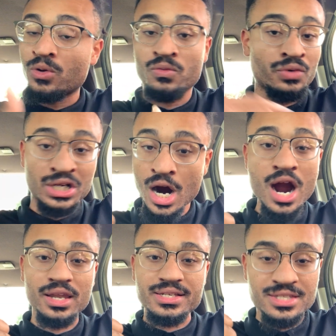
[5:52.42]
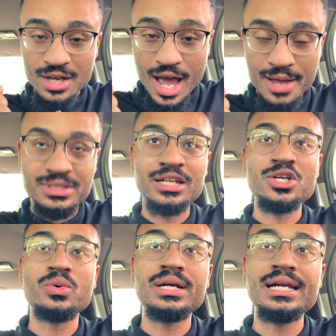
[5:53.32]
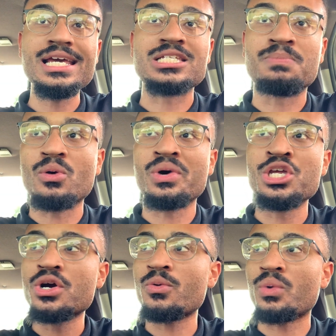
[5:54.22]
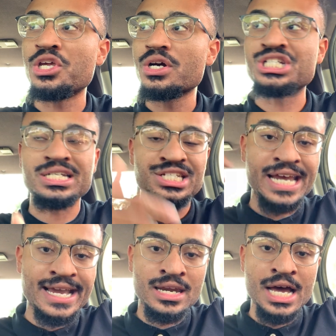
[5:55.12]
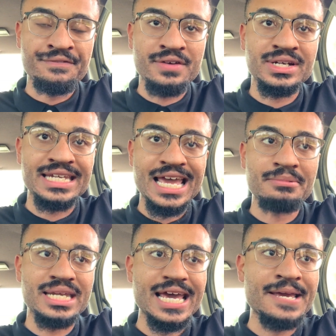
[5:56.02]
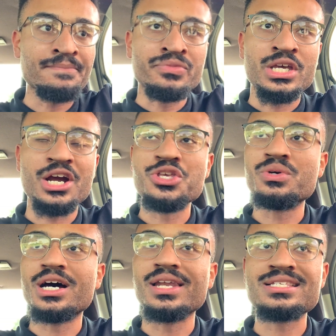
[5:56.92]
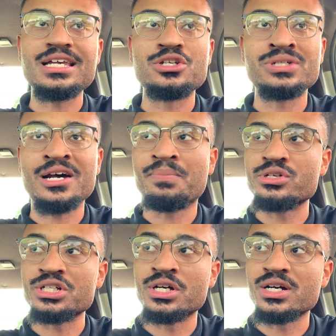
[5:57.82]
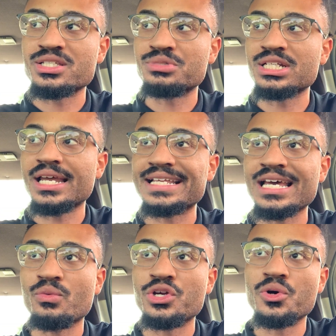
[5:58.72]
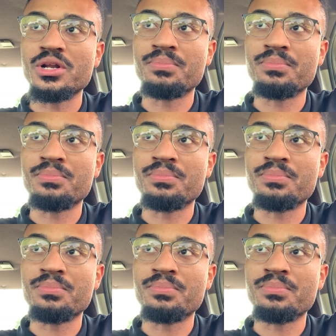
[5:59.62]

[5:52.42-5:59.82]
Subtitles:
regardless. I'm telling you what it is. But when you're just jacking off every damn day, here you go, let's say you try to approach a girl, some shit like that, when you're in the